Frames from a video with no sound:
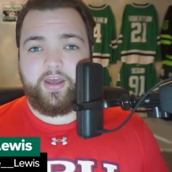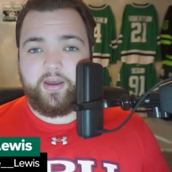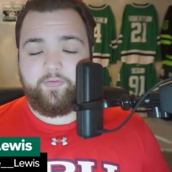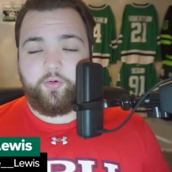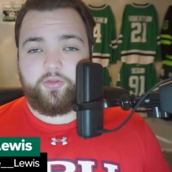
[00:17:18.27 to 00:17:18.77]

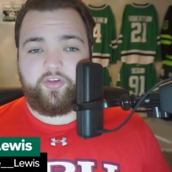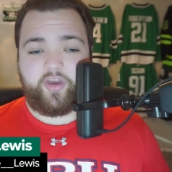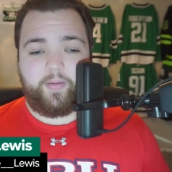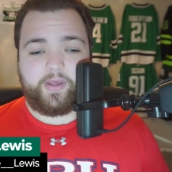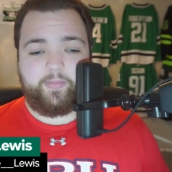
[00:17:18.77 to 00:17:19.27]
for this
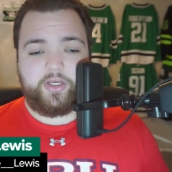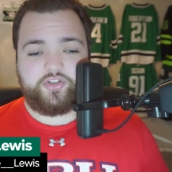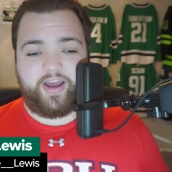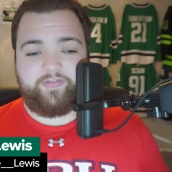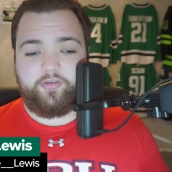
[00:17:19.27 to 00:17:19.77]
upcoming
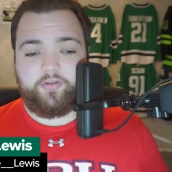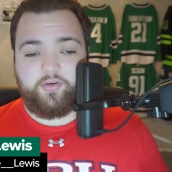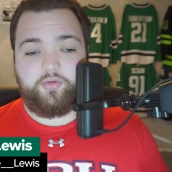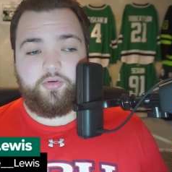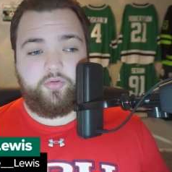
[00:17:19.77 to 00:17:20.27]
draft
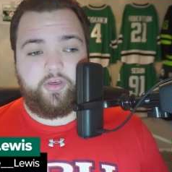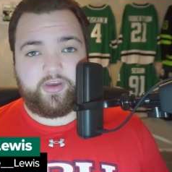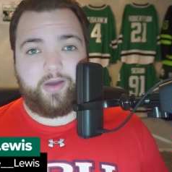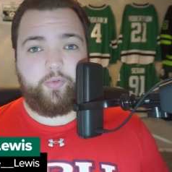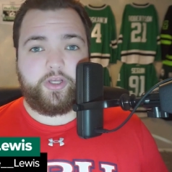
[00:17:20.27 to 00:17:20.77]
due to the
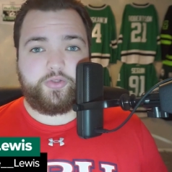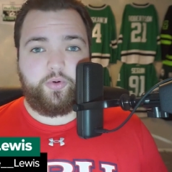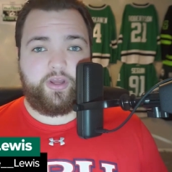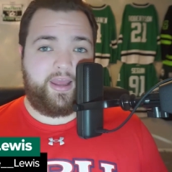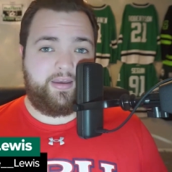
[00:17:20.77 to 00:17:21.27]
Scott Wedgewood
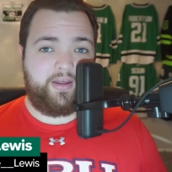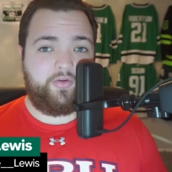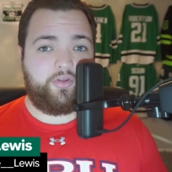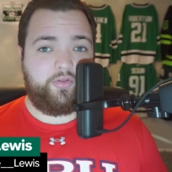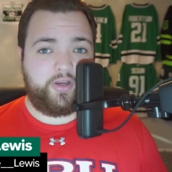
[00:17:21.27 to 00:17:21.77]
and
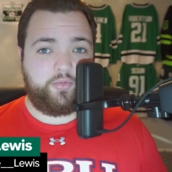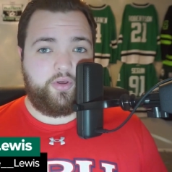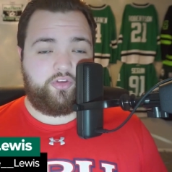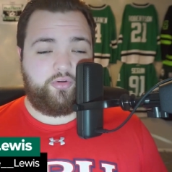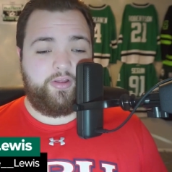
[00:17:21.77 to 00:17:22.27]
Nils Lundkvist
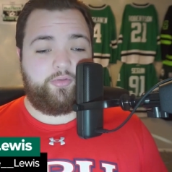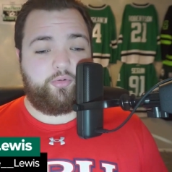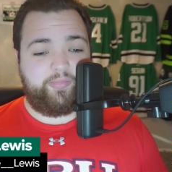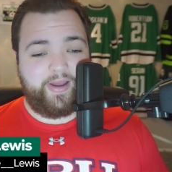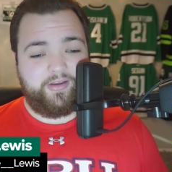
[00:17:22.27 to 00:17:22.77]
trades,
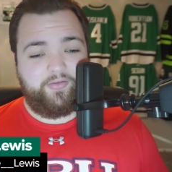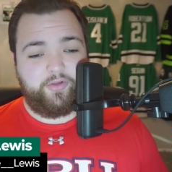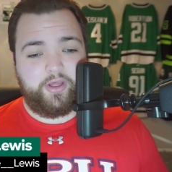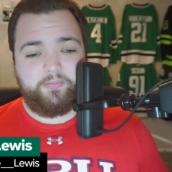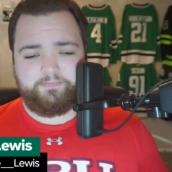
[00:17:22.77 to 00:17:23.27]

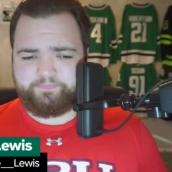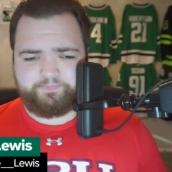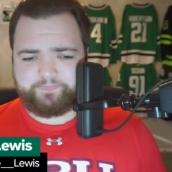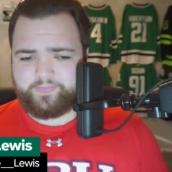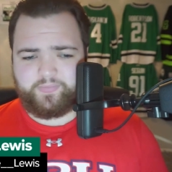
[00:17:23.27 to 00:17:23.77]
respectively.
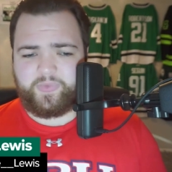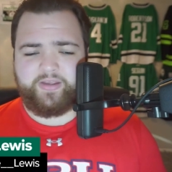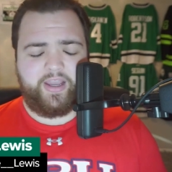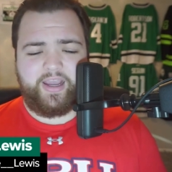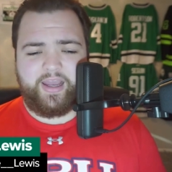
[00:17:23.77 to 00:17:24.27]

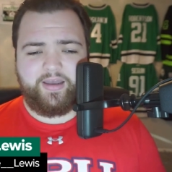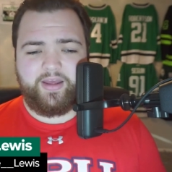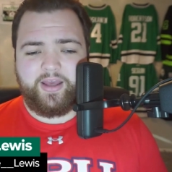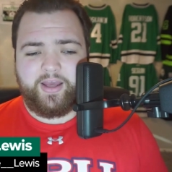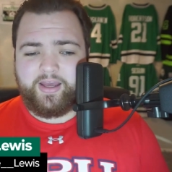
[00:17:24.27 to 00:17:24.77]
And
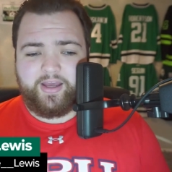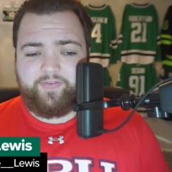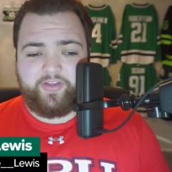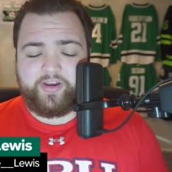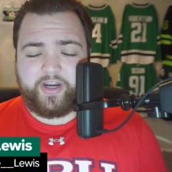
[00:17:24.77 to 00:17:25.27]
if
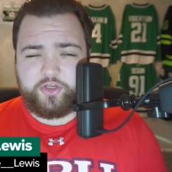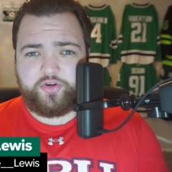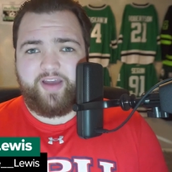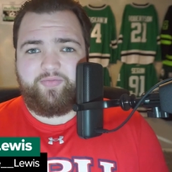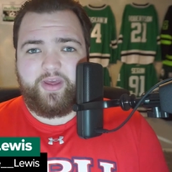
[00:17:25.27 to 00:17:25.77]
it's not a
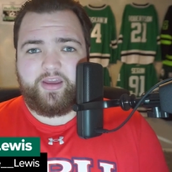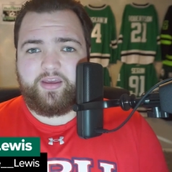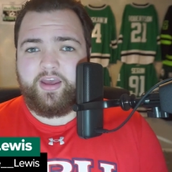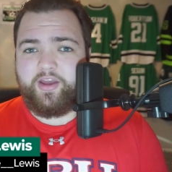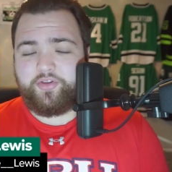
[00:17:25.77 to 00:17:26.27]
draft pick,
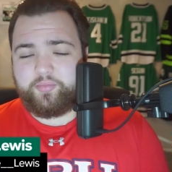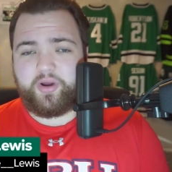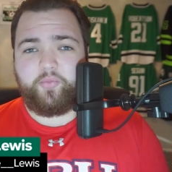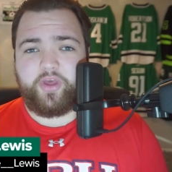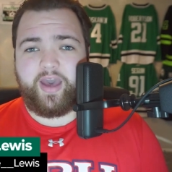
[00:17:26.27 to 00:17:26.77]
they're
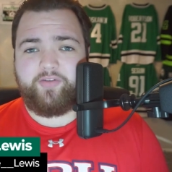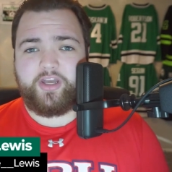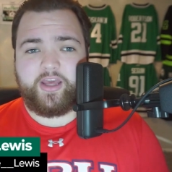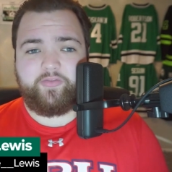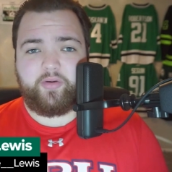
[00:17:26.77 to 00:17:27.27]
probably having to
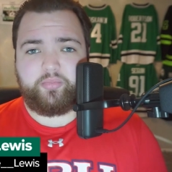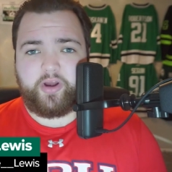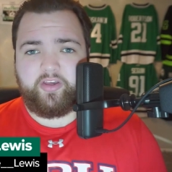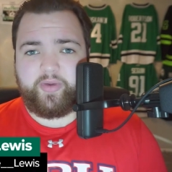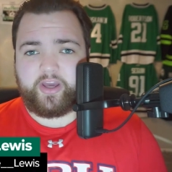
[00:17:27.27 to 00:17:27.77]
give up
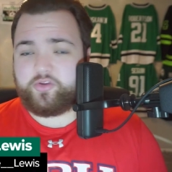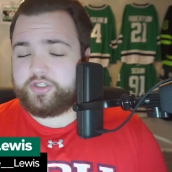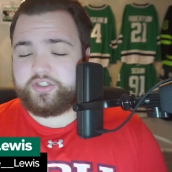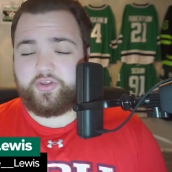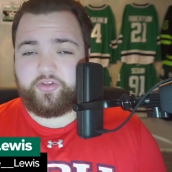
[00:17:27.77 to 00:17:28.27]
prospects,
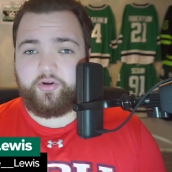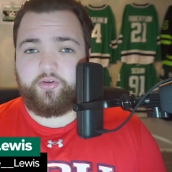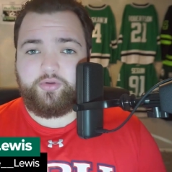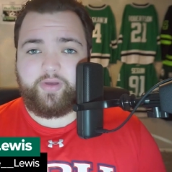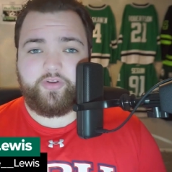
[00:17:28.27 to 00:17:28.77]
which the Stars
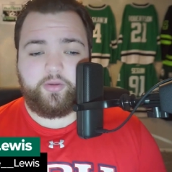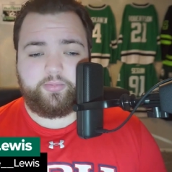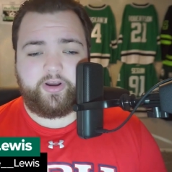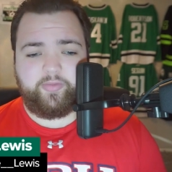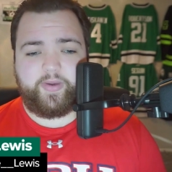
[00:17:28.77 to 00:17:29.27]
do have a good
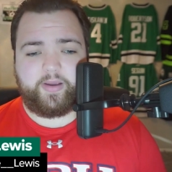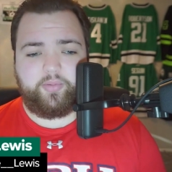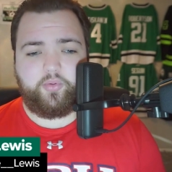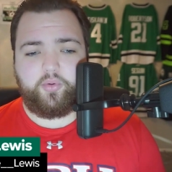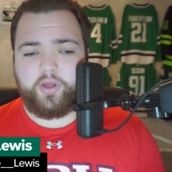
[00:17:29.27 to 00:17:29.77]
prospect
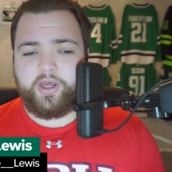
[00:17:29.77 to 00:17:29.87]
pool.